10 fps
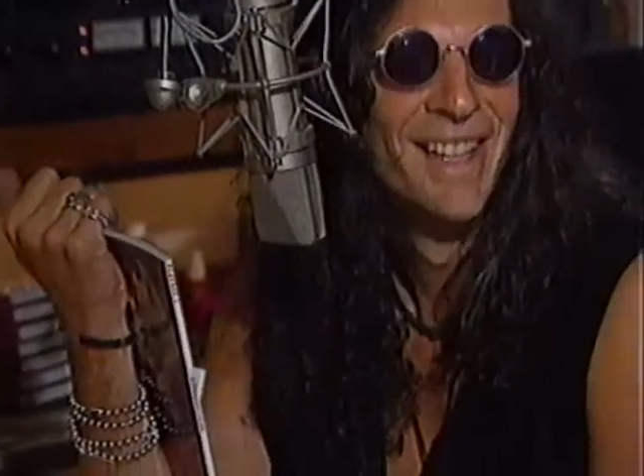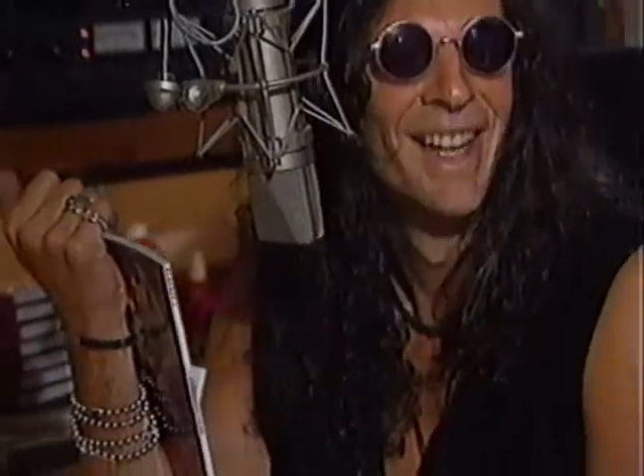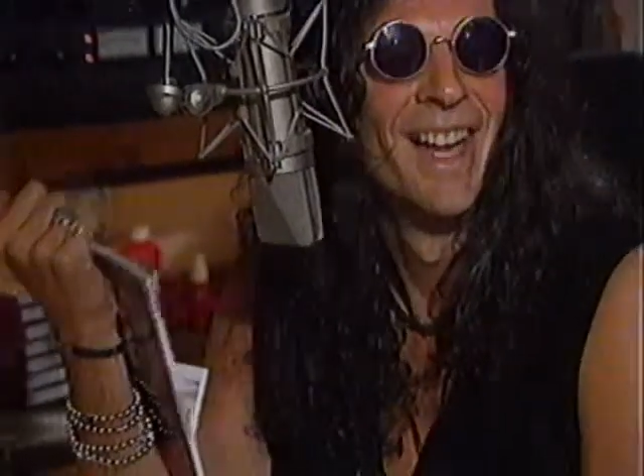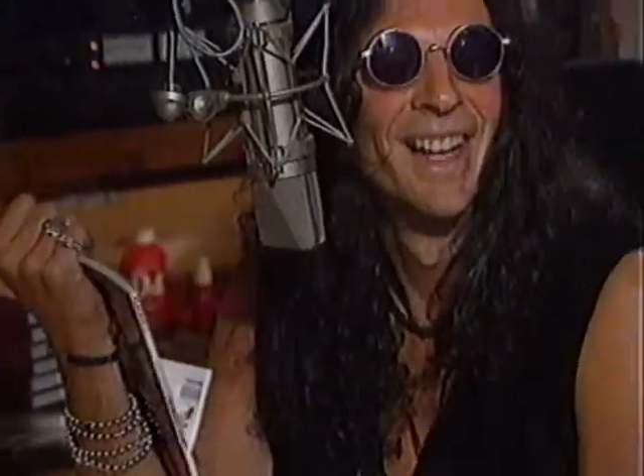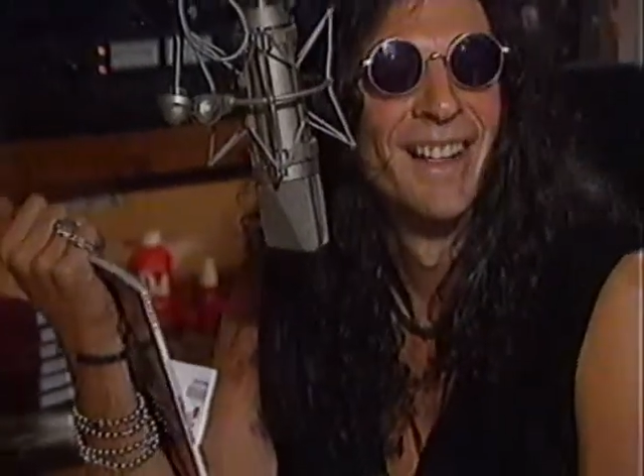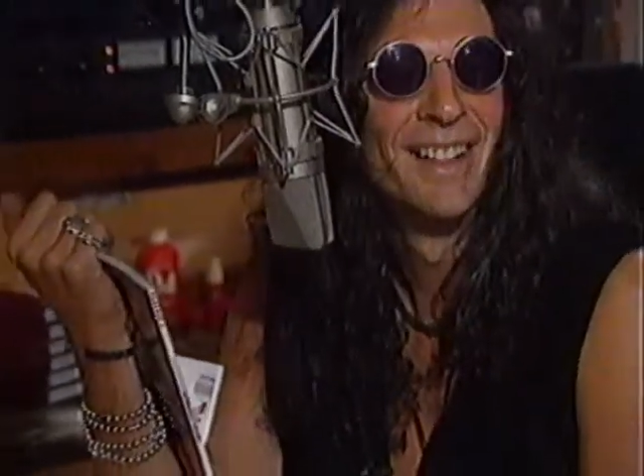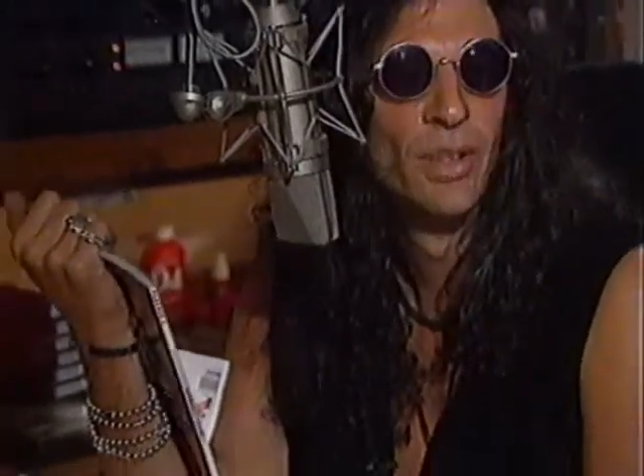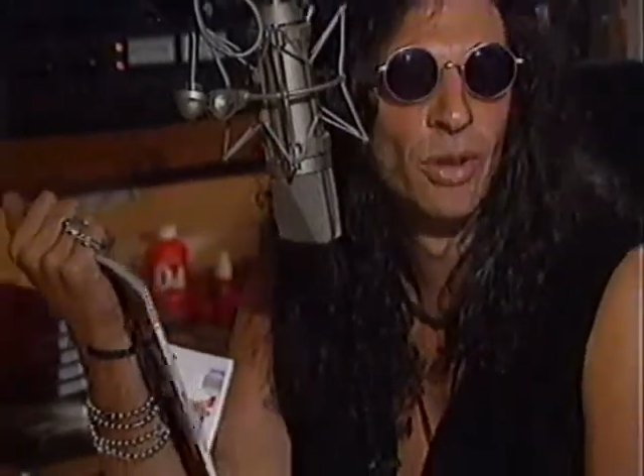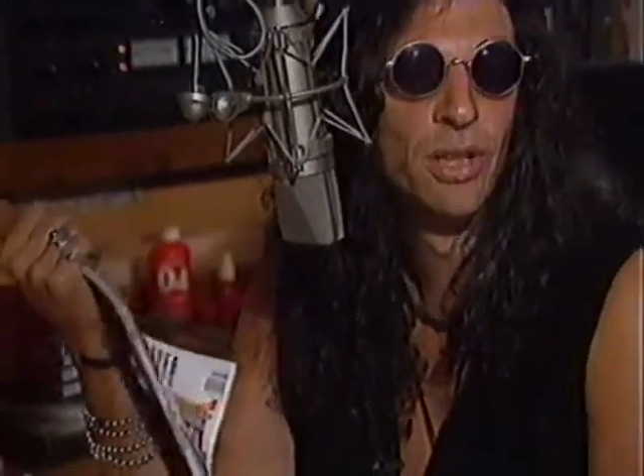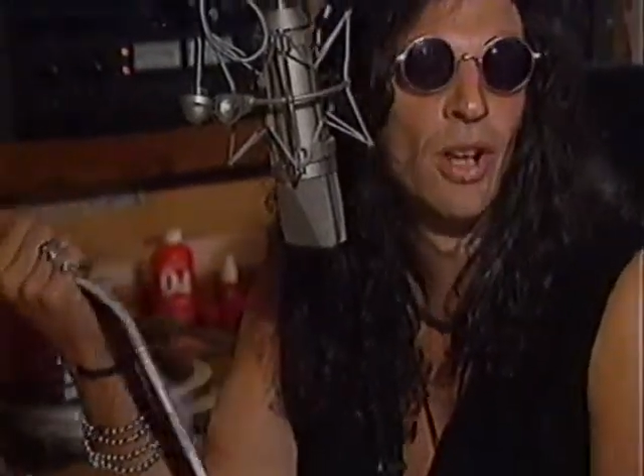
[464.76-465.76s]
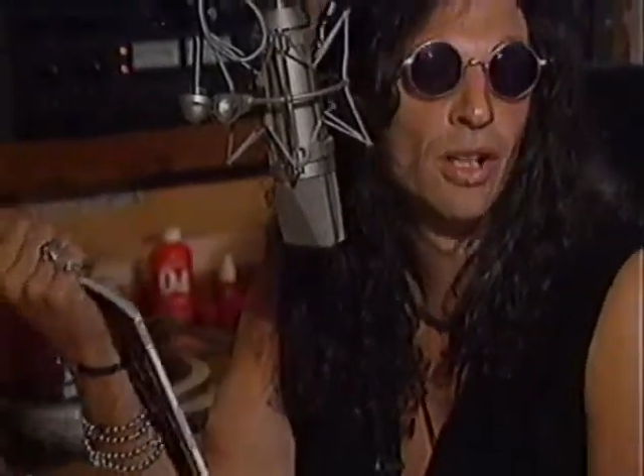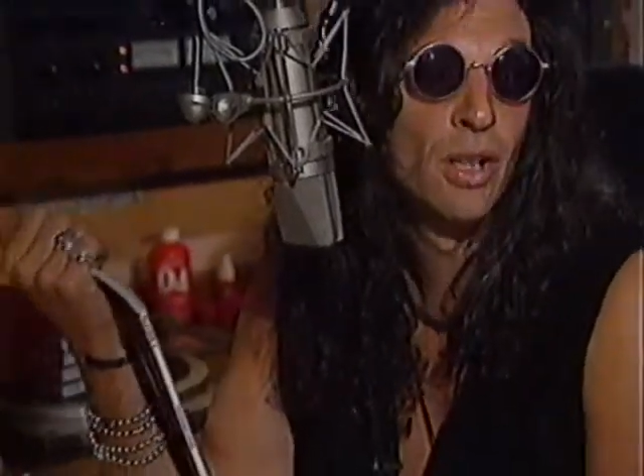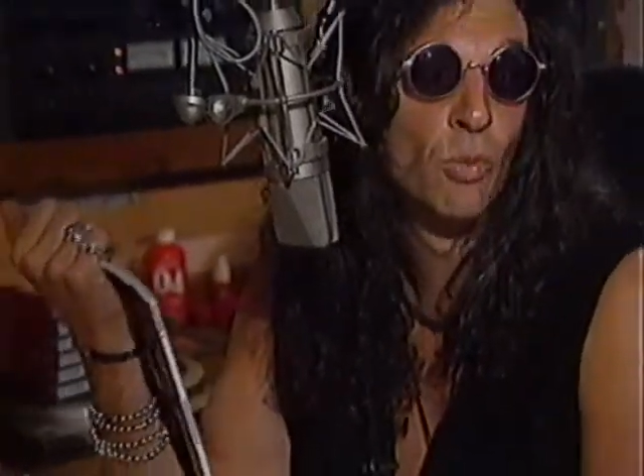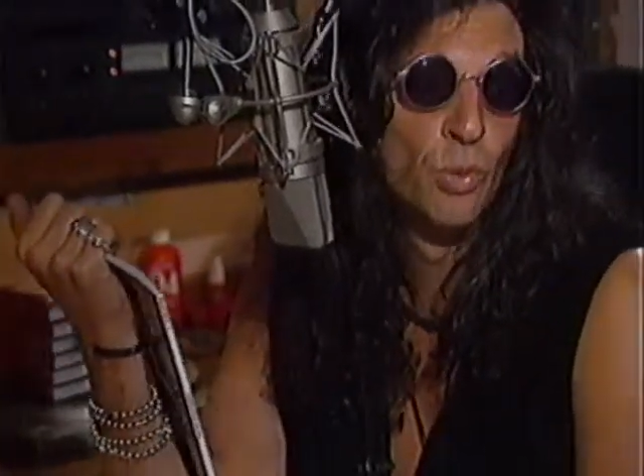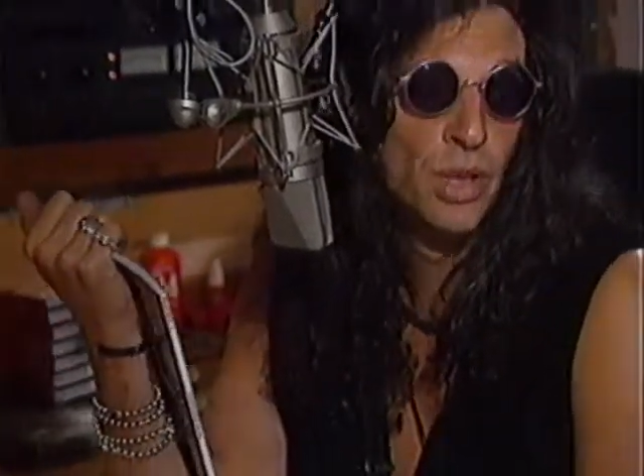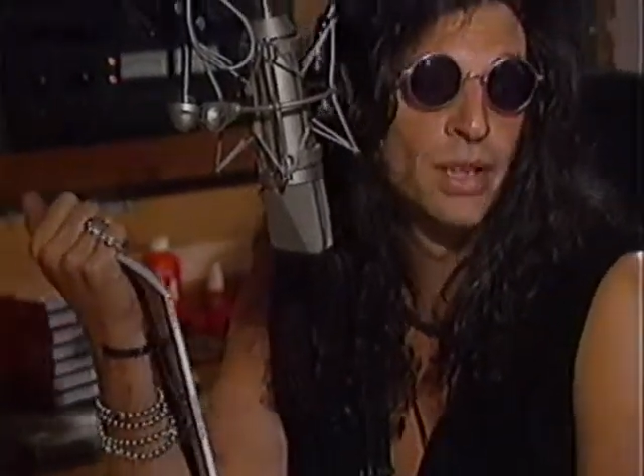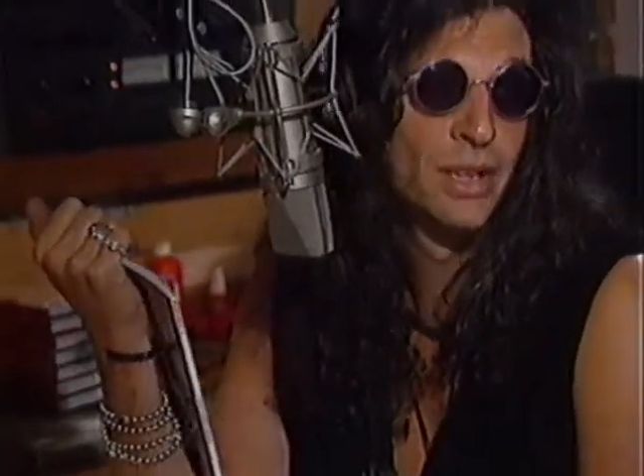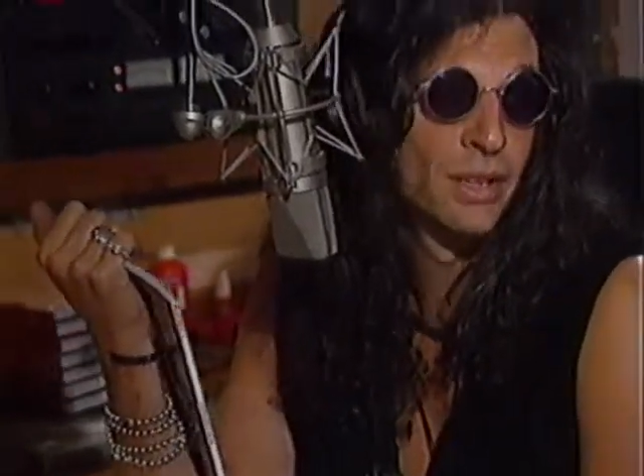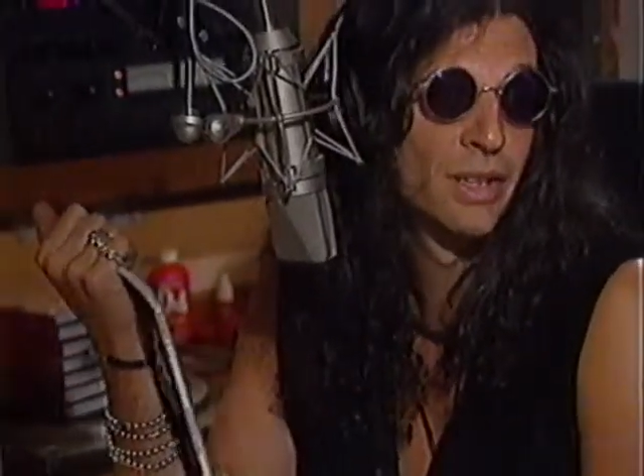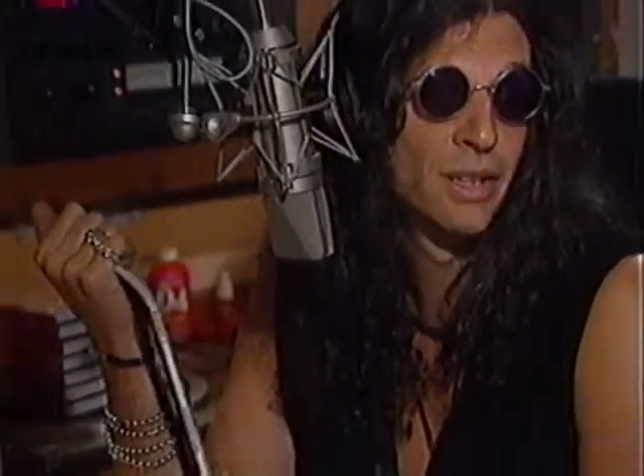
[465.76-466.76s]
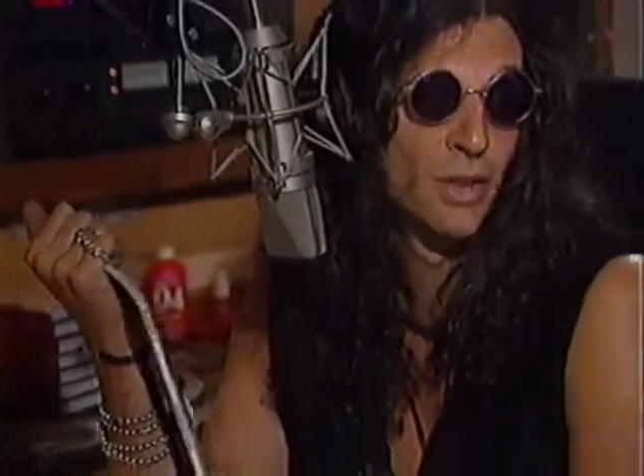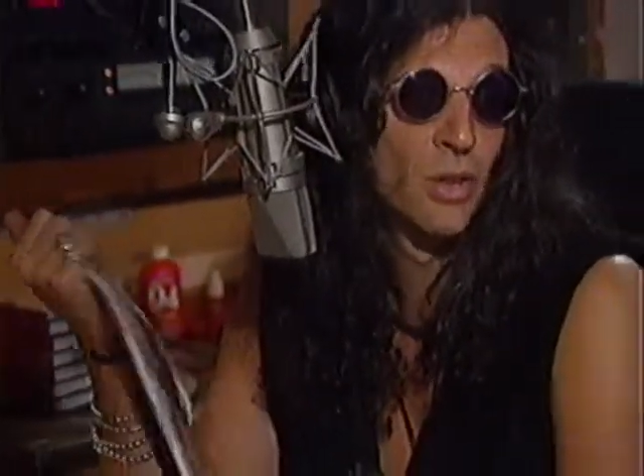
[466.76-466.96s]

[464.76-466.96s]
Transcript: of female listeners to bare their breasts in his